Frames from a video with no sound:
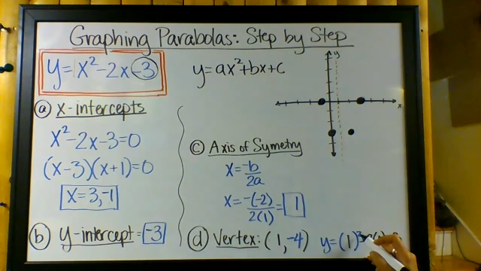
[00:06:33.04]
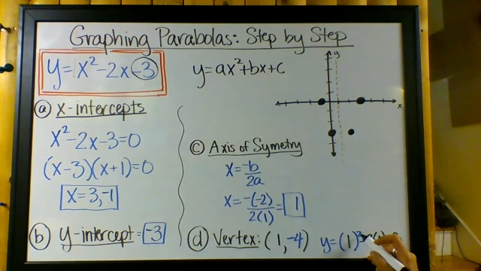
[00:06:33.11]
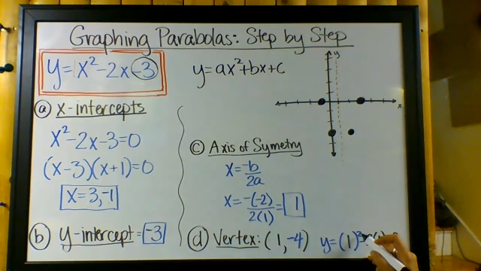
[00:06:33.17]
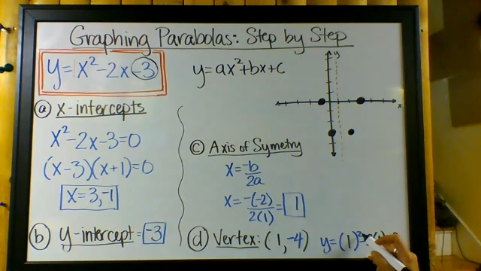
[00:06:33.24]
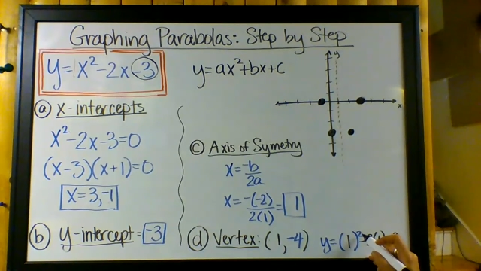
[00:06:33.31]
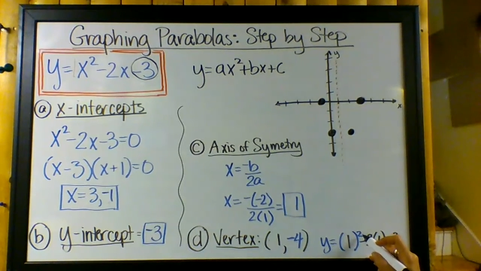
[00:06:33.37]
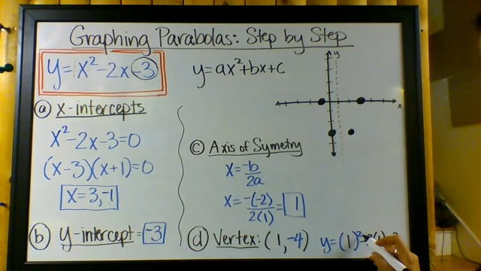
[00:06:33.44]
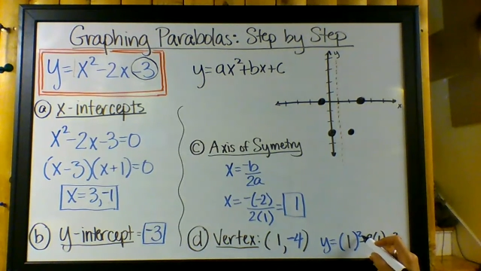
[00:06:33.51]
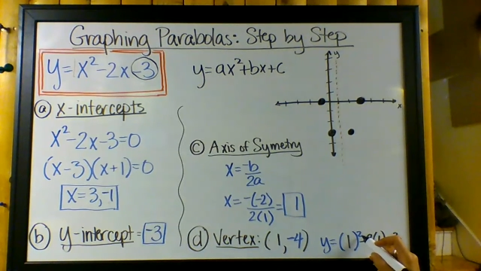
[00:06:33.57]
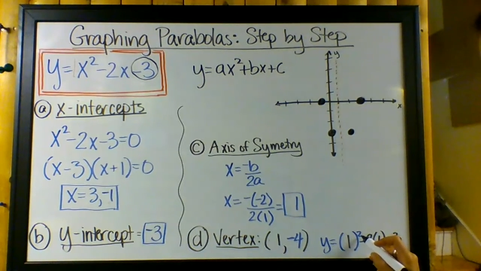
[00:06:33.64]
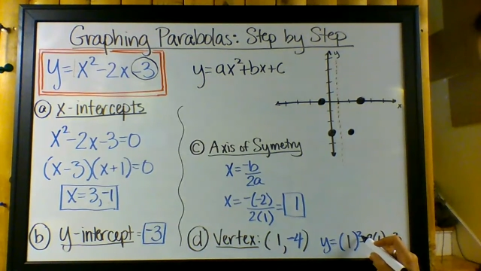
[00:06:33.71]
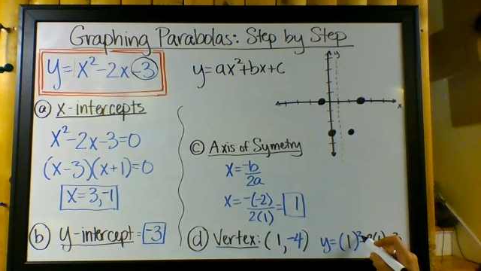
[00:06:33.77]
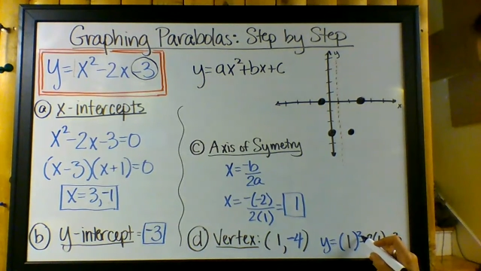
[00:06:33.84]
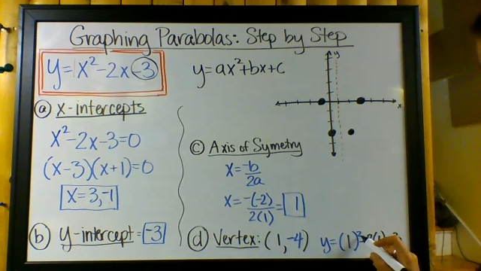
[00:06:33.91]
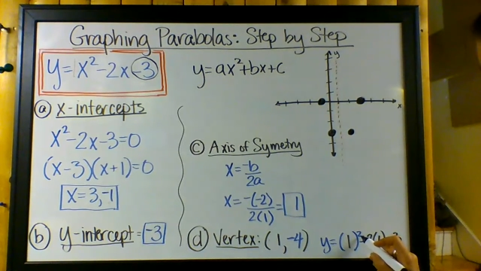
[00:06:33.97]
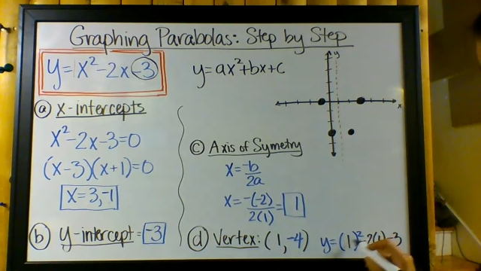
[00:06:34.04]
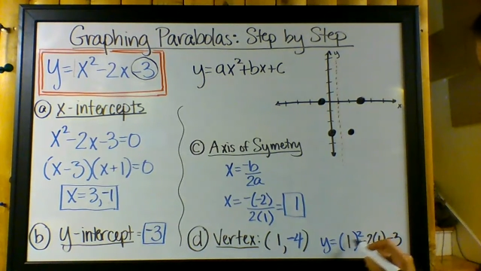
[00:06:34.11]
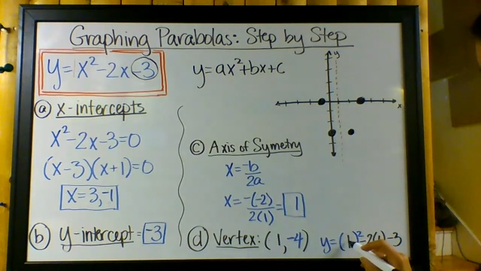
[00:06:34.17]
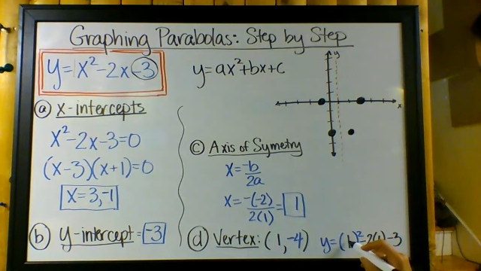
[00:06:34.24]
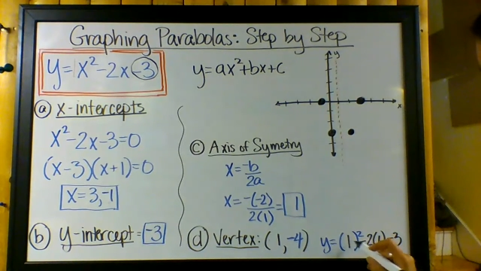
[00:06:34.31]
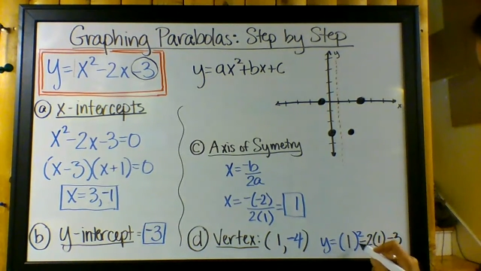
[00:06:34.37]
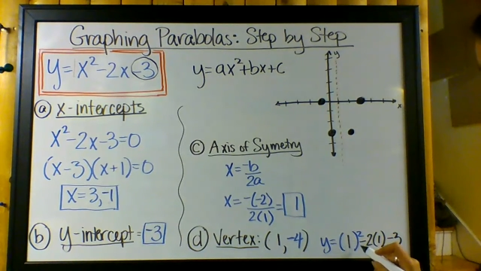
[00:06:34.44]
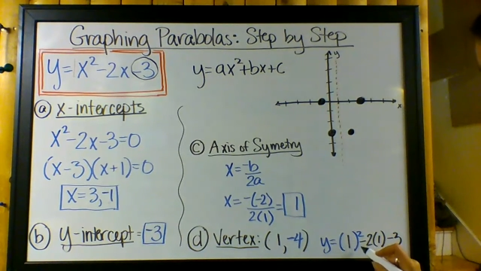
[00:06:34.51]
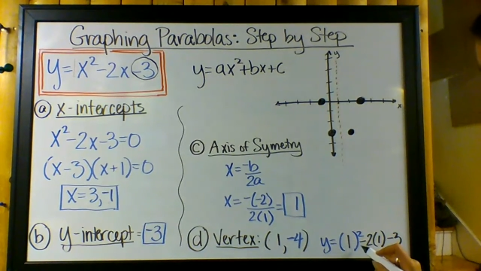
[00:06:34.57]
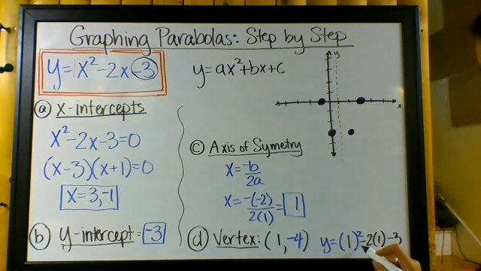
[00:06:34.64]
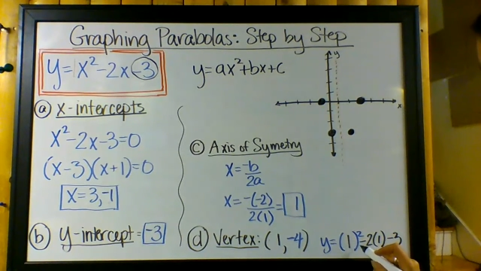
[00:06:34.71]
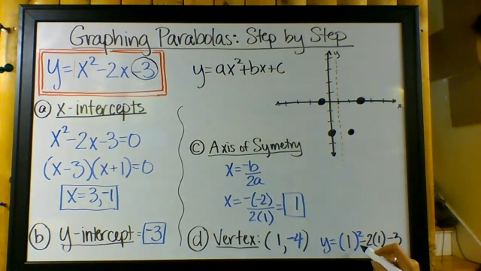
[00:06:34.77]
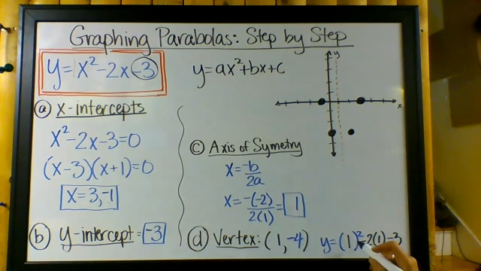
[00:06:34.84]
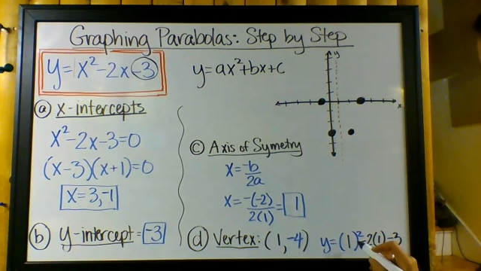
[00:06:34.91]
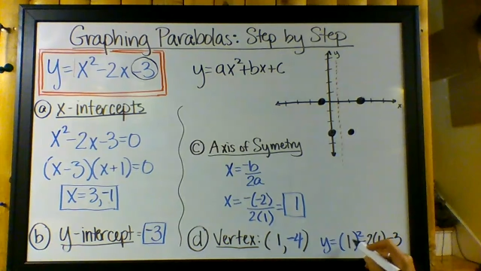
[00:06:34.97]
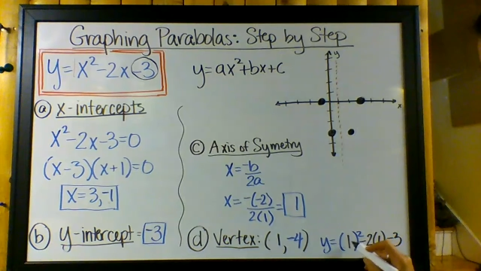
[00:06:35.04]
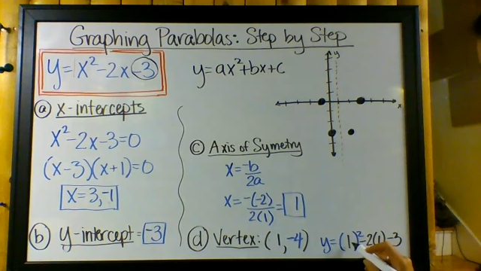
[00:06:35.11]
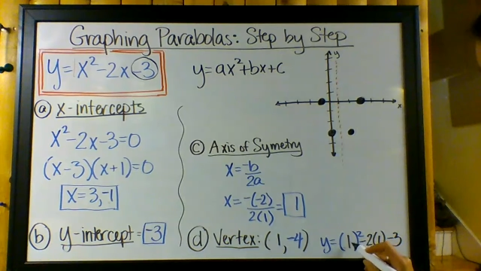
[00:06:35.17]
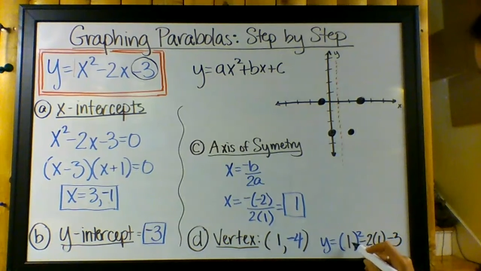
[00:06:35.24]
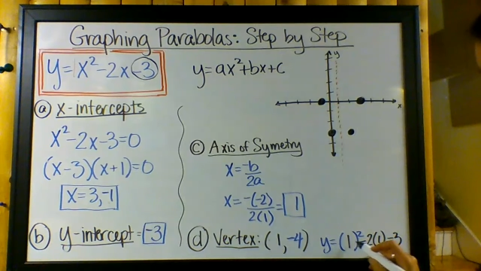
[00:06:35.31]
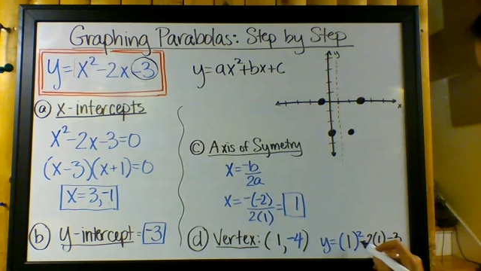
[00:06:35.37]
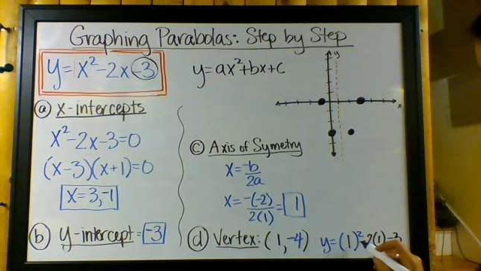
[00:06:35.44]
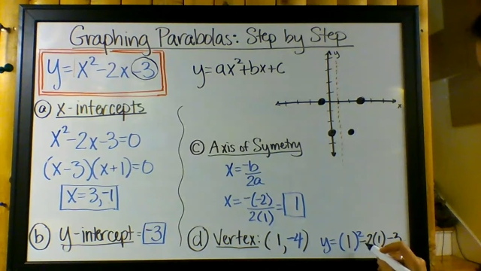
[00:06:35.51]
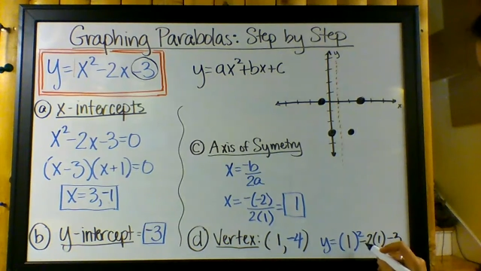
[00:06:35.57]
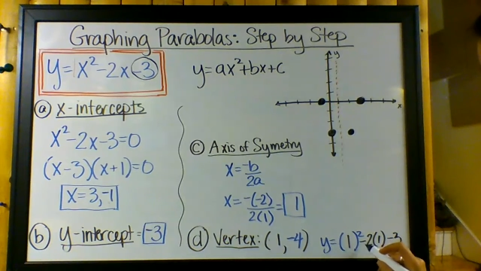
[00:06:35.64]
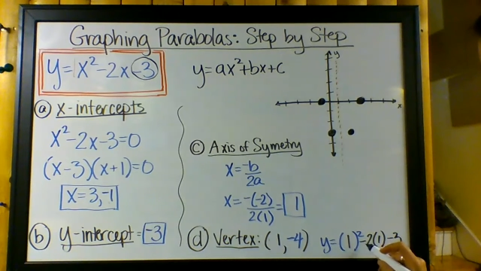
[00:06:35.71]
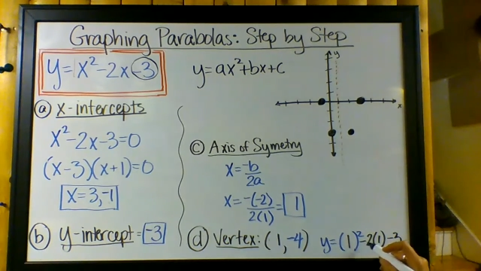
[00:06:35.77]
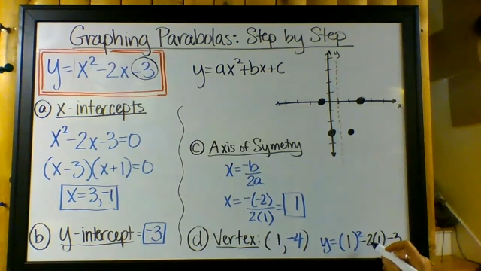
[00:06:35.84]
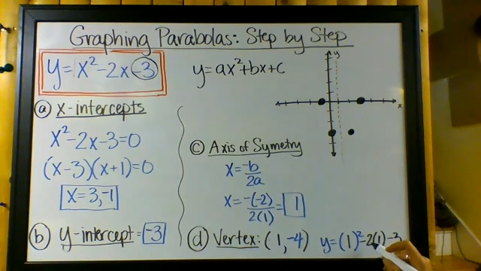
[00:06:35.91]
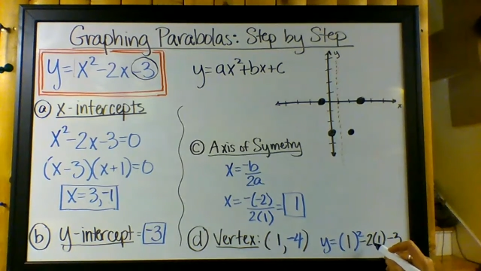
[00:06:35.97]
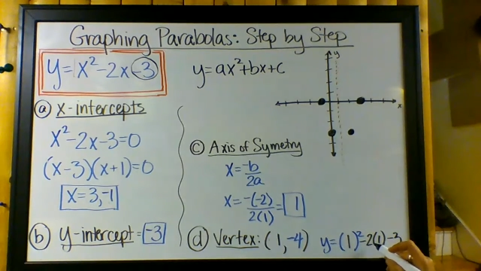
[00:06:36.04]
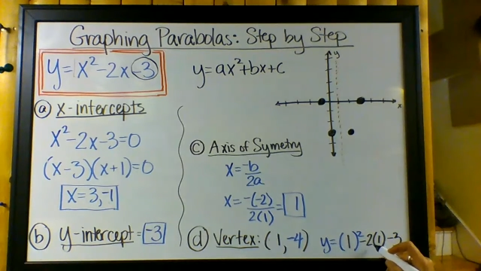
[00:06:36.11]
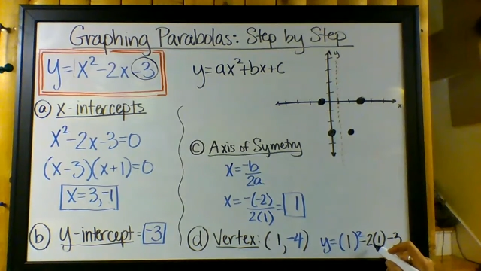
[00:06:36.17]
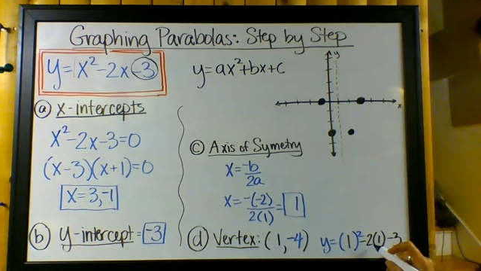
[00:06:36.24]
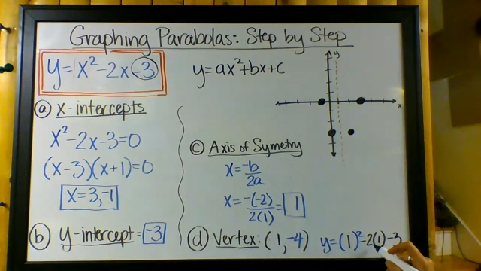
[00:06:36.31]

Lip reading: No face is visible, so there are no lips to read.